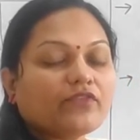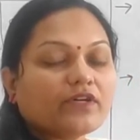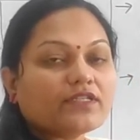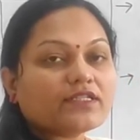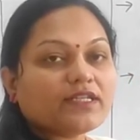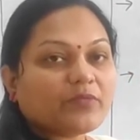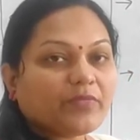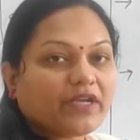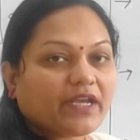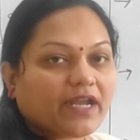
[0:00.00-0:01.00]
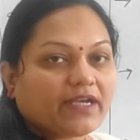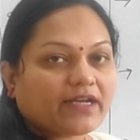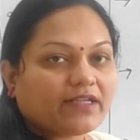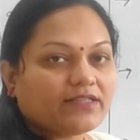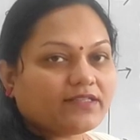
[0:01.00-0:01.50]
first element
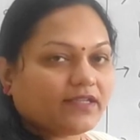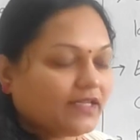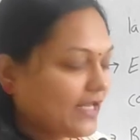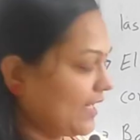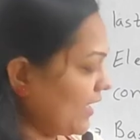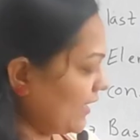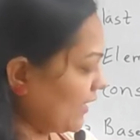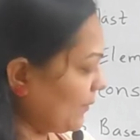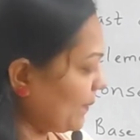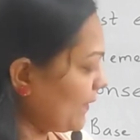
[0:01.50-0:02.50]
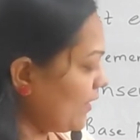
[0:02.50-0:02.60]
address in an array,